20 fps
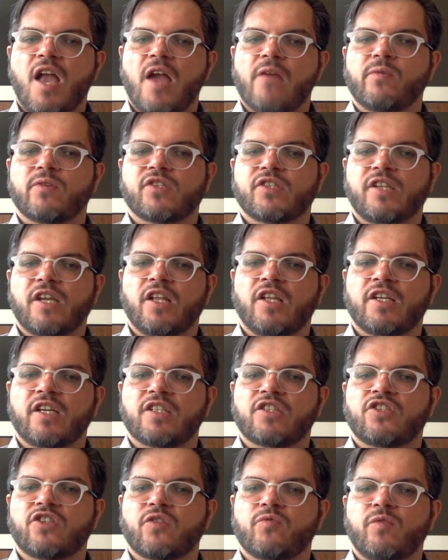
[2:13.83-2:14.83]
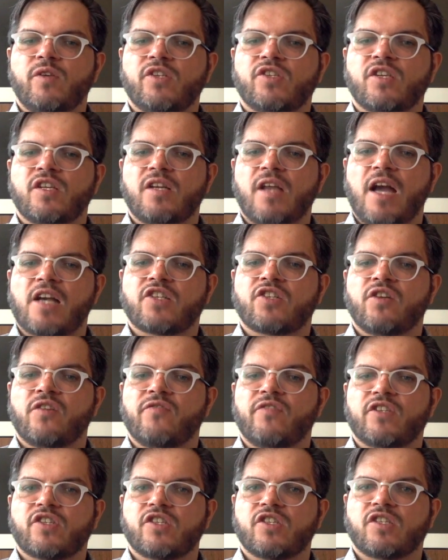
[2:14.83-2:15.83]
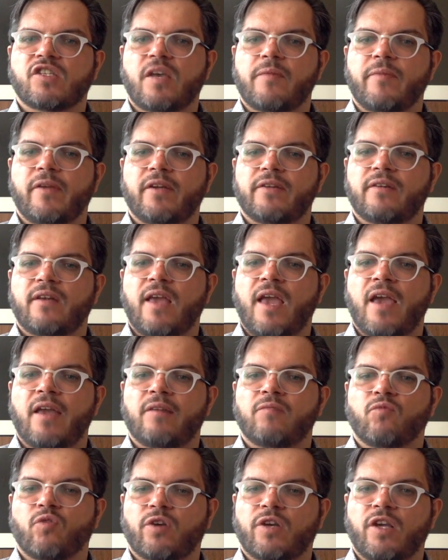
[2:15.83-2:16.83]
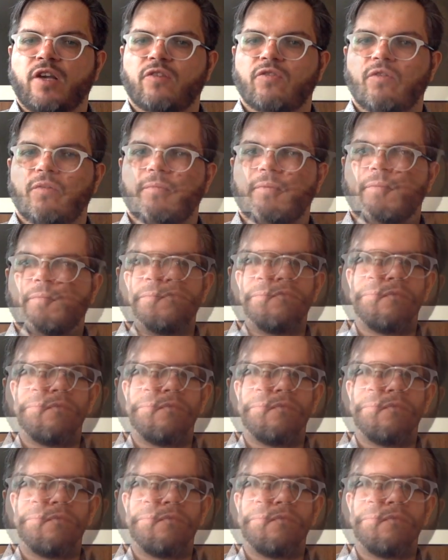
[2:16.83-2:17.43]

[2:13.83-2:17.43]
and was a delegate to the recent National Vision Summit and Working Group.